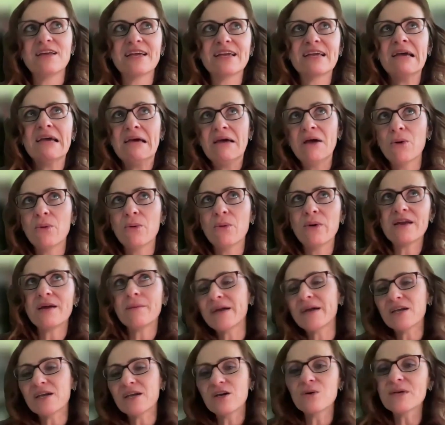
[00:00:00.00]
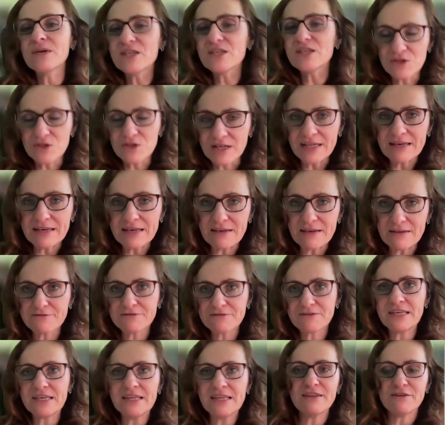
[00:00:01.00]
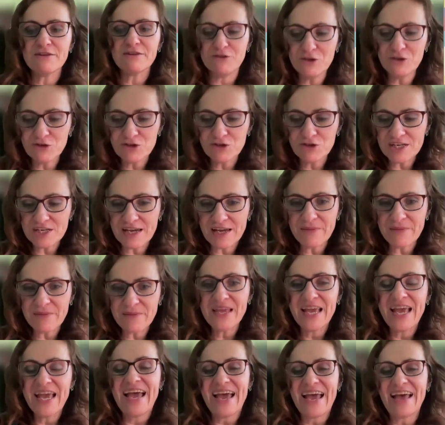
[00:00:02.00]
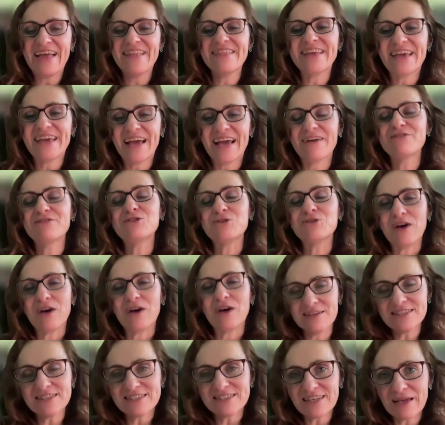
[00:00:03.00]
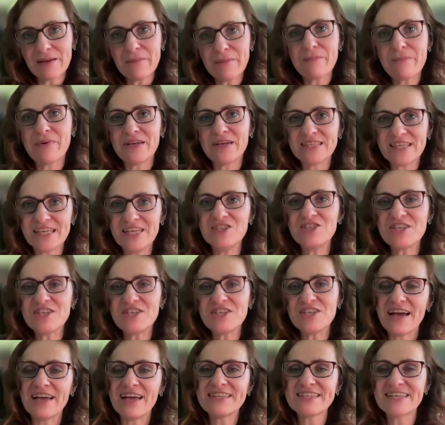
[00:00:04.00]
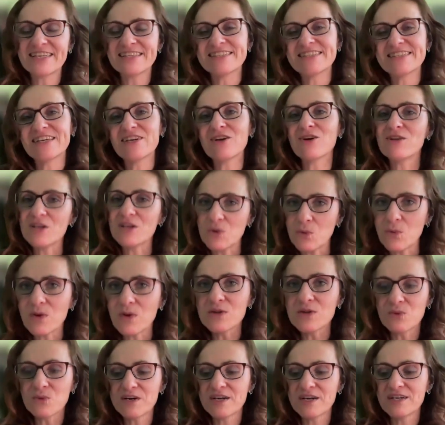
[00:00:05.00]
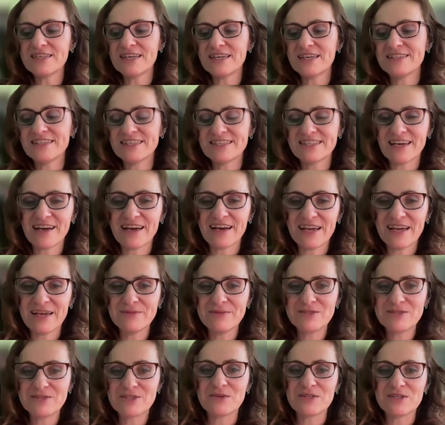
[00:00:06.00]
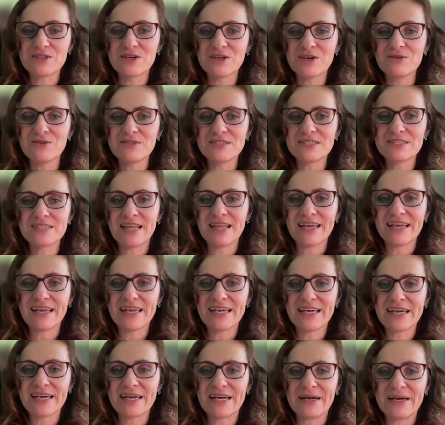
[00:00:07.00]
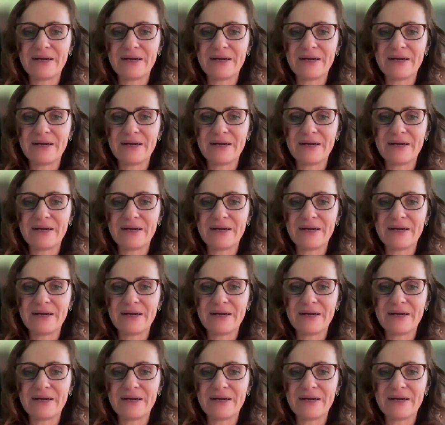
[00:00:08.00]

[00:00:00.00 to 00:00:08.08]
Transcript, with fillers: like, where am I going to live in the future? And they have to answer, but each head can say only one word at a time. So it goes like,